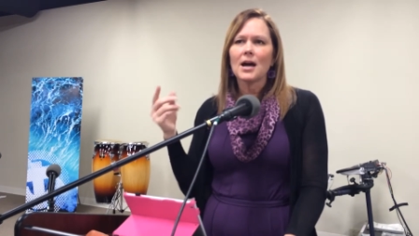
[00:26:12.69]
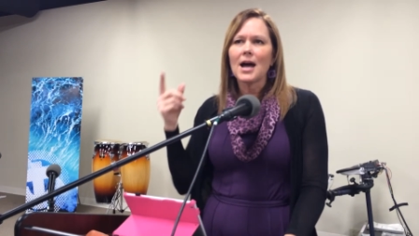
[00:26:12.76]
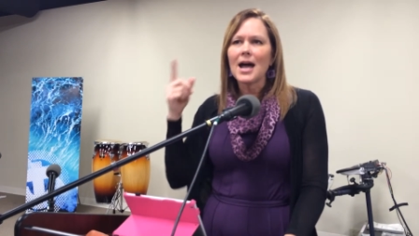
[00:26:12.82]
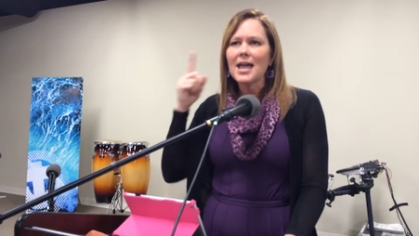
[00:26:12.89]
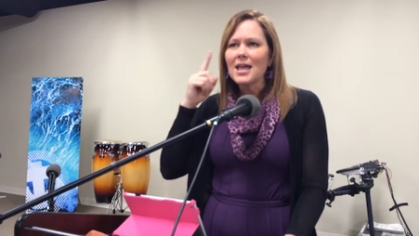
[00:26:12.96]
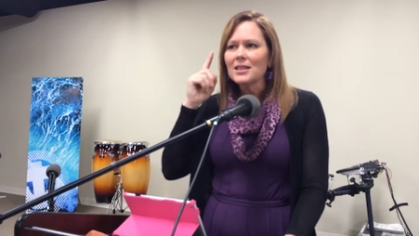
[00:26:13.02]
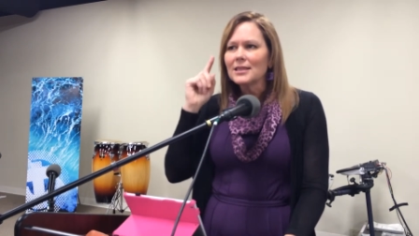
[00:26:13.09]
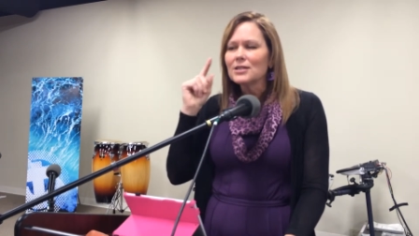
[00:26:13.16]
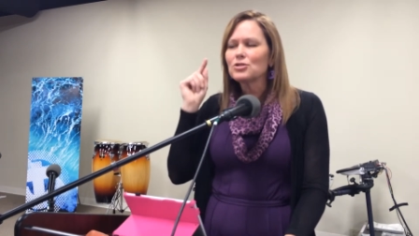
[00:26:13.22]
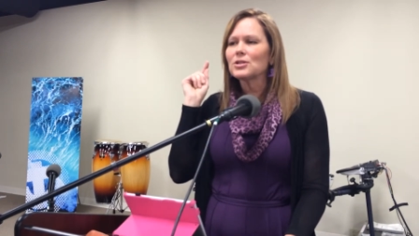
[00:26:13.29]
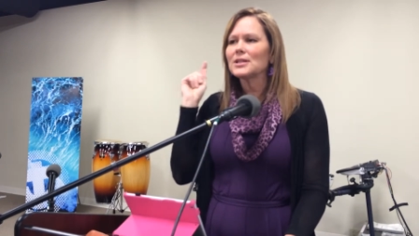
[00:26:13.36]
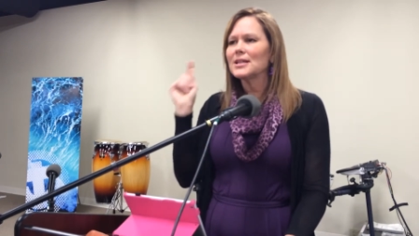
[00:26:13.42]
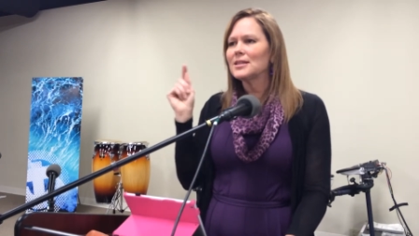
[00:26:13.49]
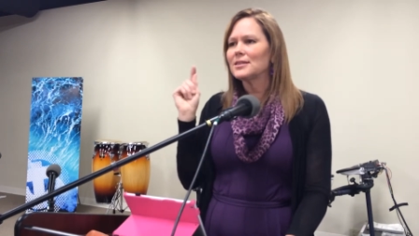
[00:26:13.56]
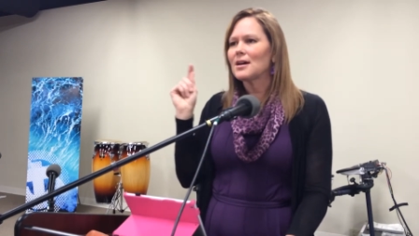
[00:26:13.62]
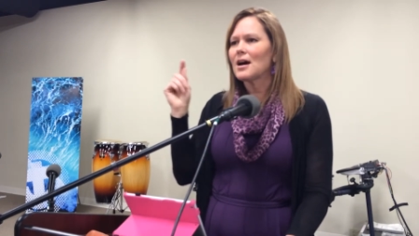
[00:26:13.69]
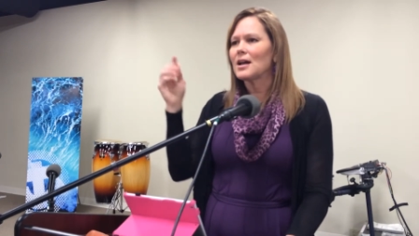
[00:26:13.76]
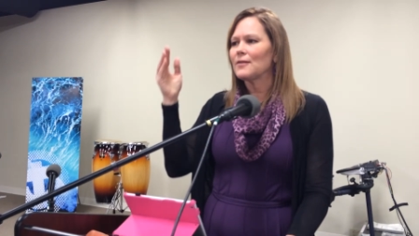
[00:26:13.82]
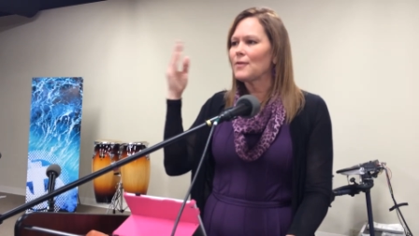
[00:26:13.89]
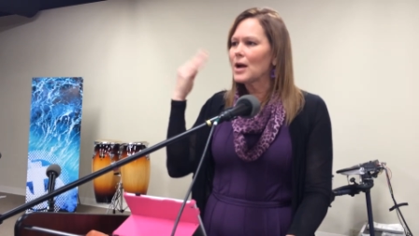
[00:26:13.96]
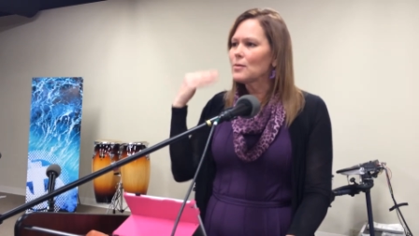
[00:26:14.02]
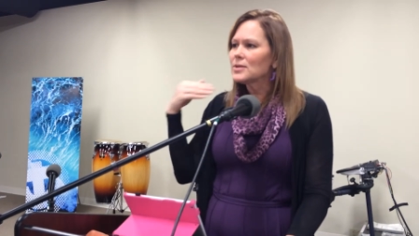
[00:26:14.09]
I literally
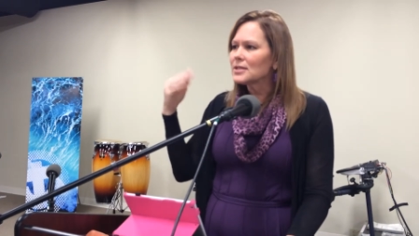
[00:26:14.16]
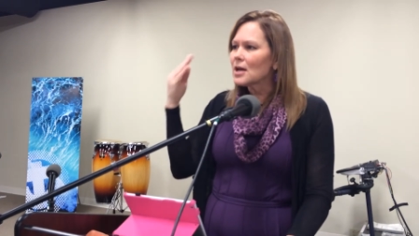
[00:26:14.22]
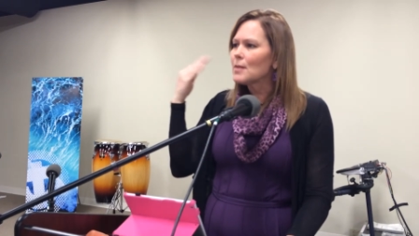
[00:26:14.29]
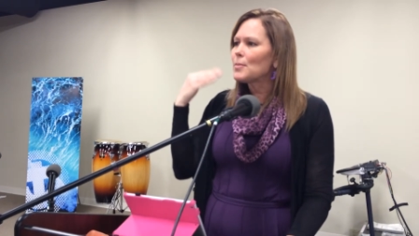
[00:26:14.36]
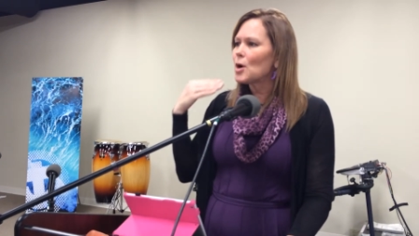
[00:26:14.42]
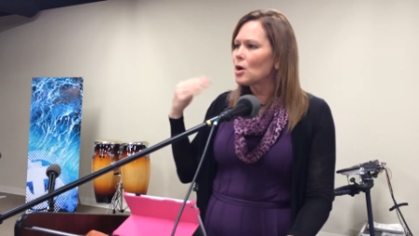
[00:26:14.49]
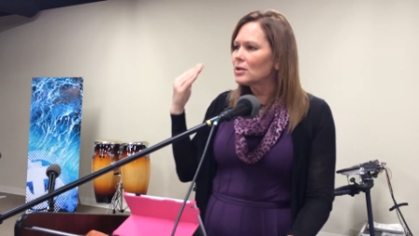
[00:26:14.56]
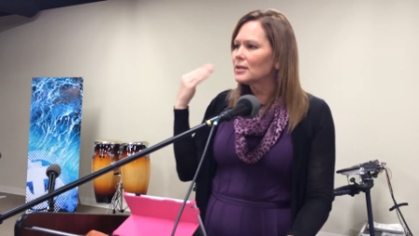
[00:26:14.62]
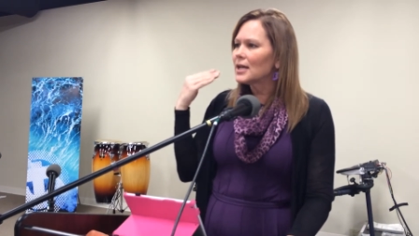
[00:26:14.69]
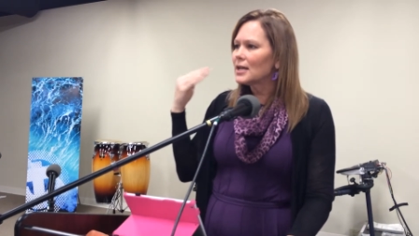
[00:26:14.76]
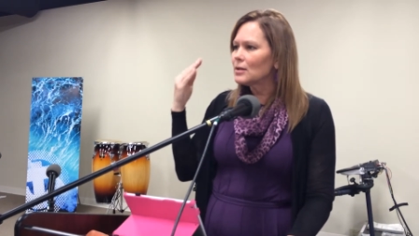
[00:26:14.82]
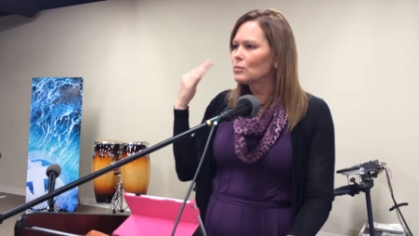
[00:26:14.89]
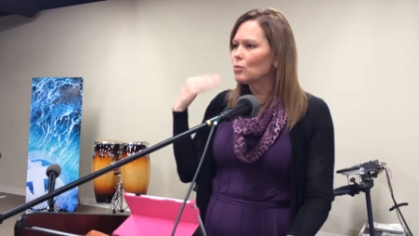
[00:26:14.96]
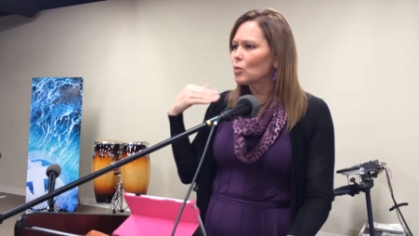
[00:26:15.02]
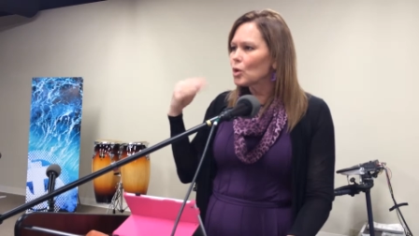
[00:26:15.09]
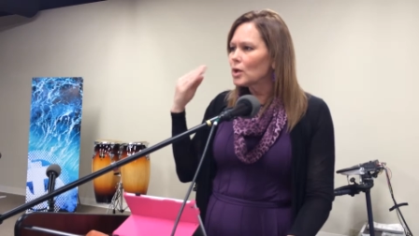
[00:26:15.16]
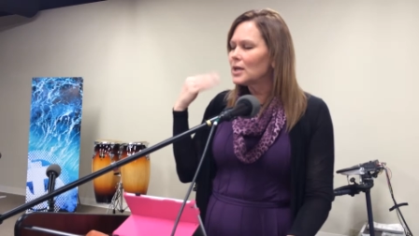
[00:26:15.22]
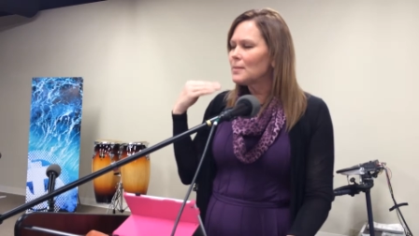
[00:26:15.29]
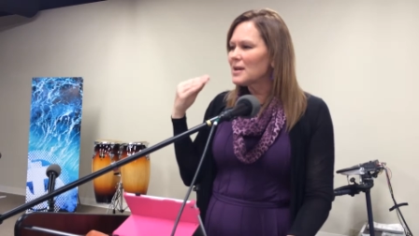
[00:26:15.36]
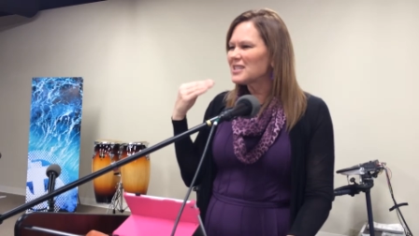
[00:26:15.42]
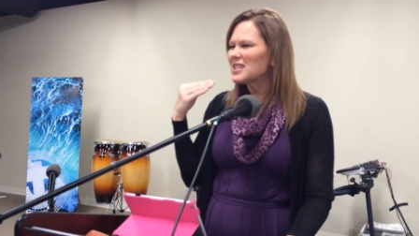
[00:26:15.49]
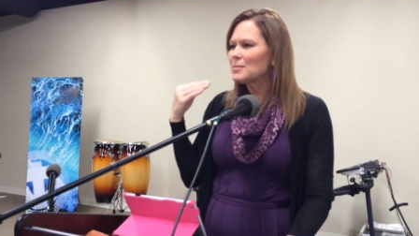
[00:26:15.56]
thought if I was up all night
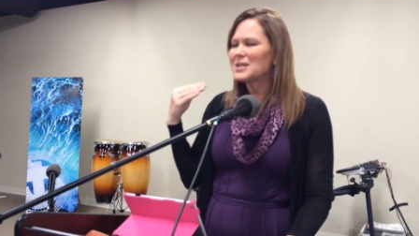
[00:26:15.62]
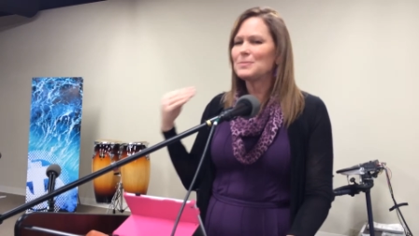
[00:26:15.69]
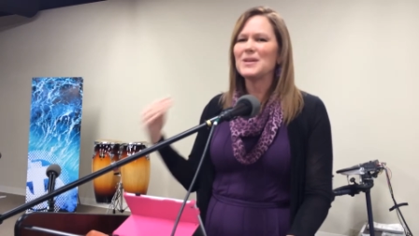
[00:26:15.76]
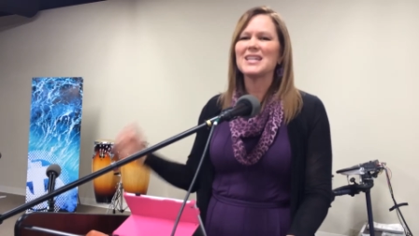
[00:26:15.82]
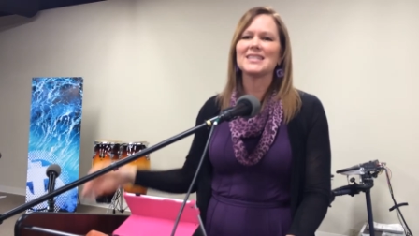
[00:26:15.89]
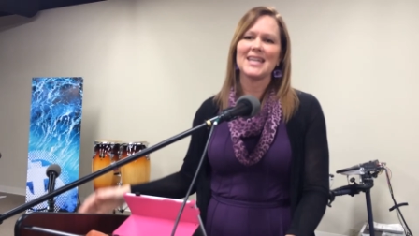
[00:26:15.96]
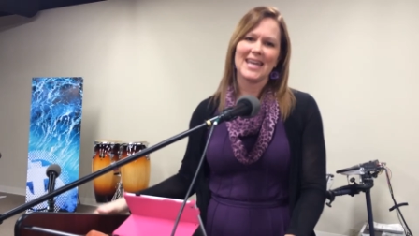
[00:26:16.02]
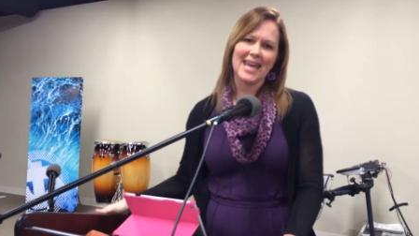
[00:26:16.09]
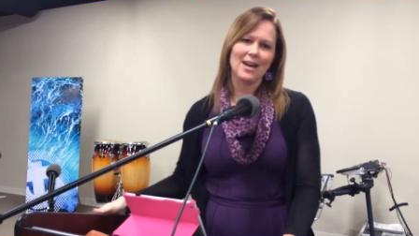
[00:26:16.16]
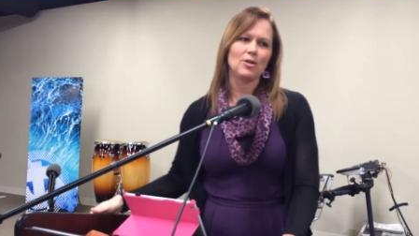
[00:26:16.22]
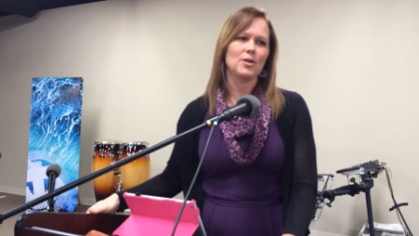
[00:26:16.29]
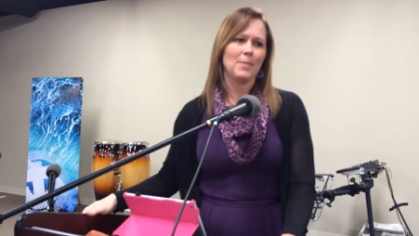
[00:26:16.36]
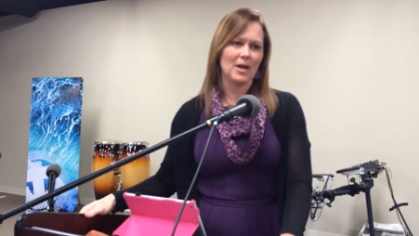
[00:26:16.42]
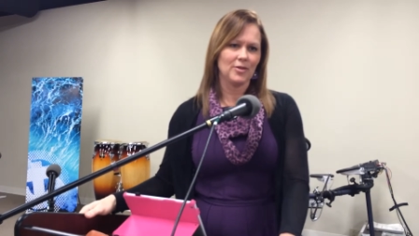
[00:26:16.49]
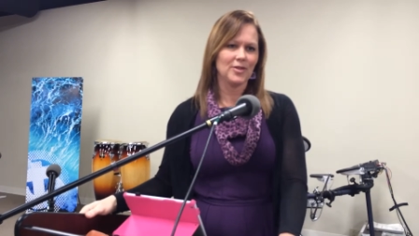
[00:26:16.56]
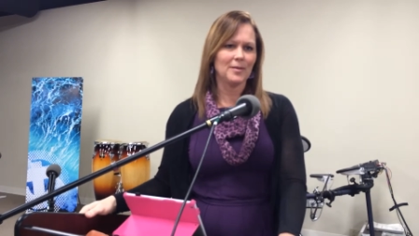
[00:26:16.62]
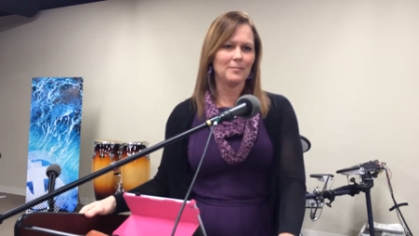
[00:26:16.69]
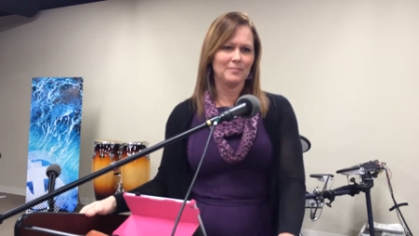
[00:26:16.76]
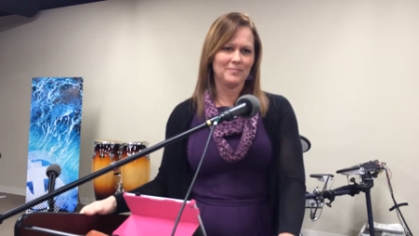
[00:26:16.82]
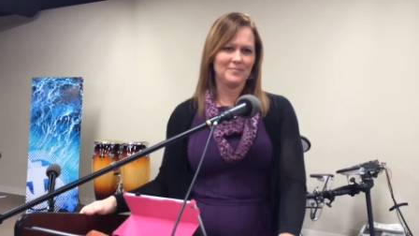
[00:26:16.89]
worried about somebody, it's because I cared about them.